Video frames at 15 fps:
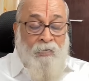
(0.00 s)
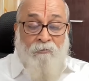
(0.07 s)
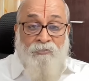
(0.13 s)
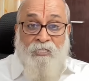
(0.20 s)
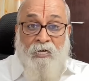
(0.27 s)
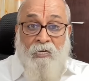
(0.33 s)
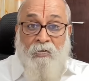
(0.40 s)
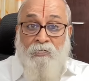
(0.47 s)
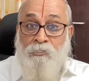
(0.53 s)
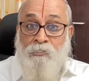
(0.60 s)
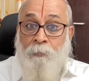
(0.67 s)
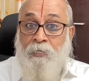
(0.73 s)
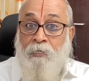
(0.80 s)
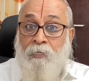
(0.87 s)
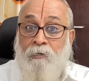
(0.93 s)
They have started
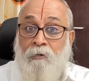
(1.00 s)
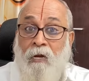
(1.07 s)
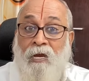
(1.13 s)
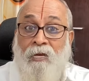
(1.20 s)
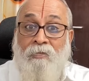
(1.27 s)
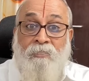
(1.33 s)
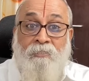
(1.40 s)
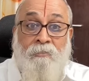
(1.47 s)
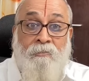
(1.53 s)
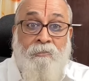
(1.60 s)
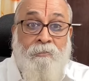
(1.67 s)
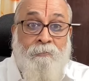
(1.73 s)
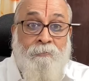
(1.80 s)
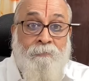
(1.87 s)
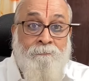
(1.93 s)
speaking
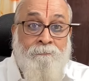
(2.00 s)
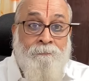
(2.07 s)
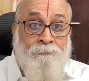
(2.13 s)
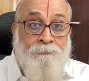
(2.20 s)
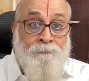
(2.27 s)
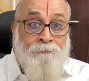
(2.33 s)
lies.